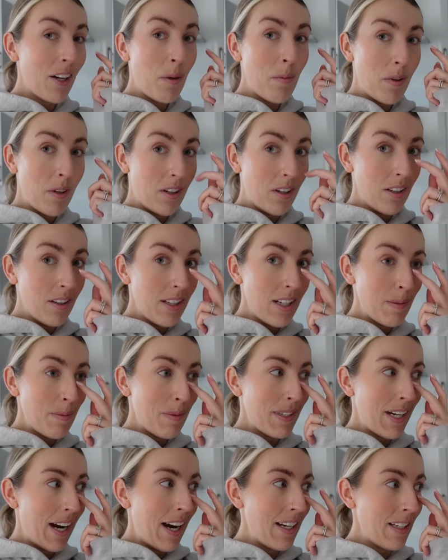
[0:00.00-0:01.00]
oh my God, these
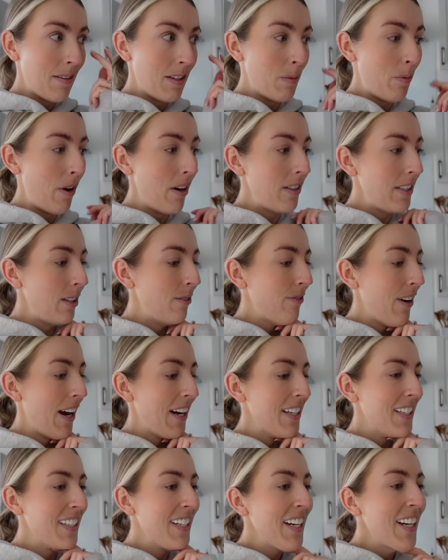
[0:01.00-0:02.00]
potatoes have sprouted
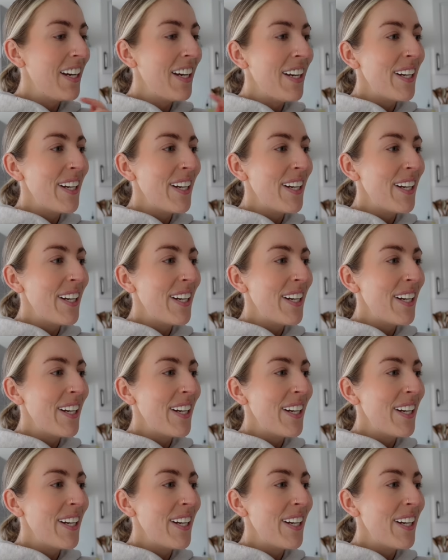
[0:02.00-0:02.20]
fast.